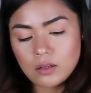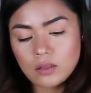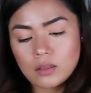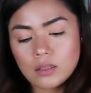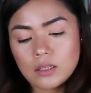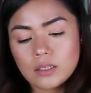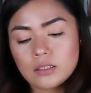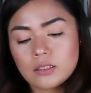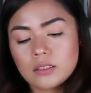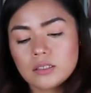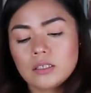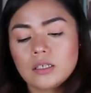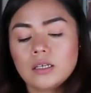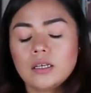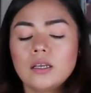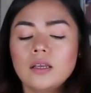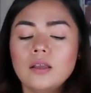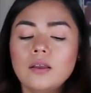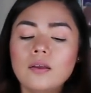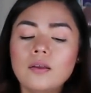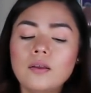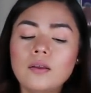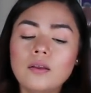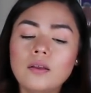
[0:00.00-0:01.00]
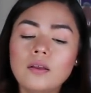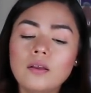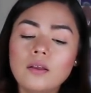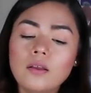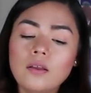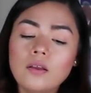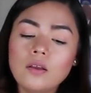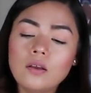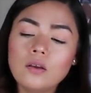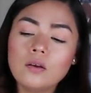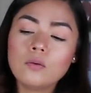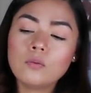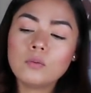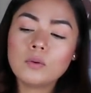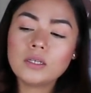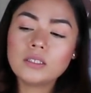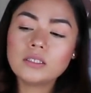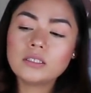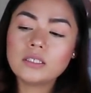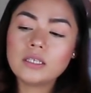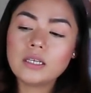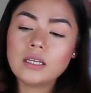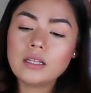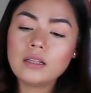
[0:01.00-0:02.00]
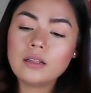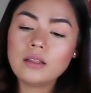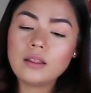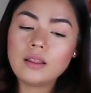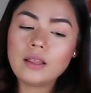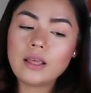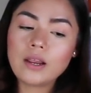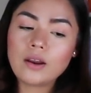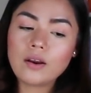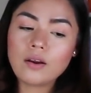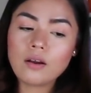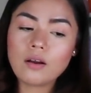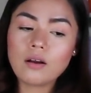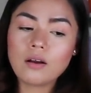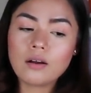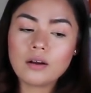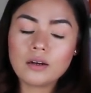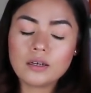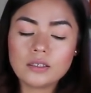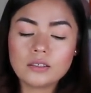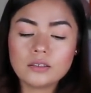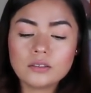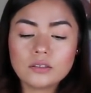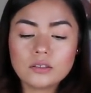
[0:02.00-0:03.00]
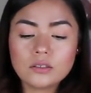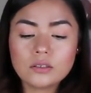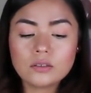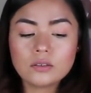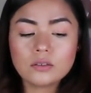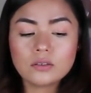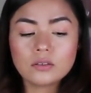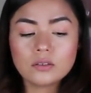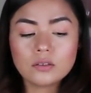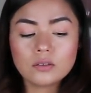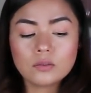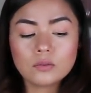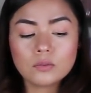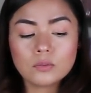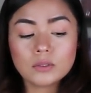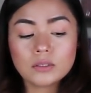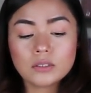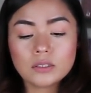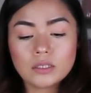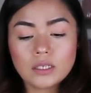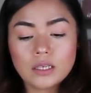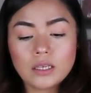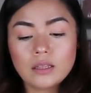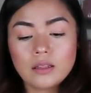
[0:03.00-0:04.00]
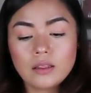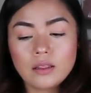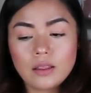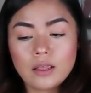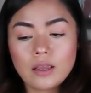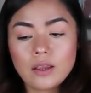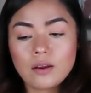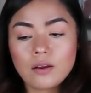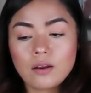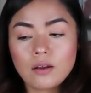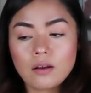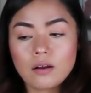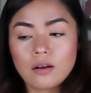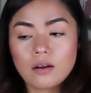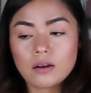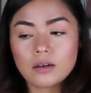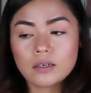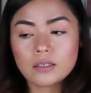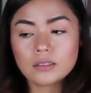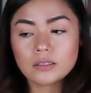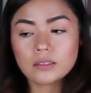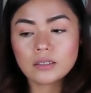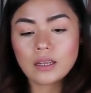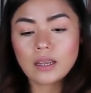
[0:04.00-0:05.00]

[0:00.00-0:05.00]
Let's see. What's in their heart? What's in their heart,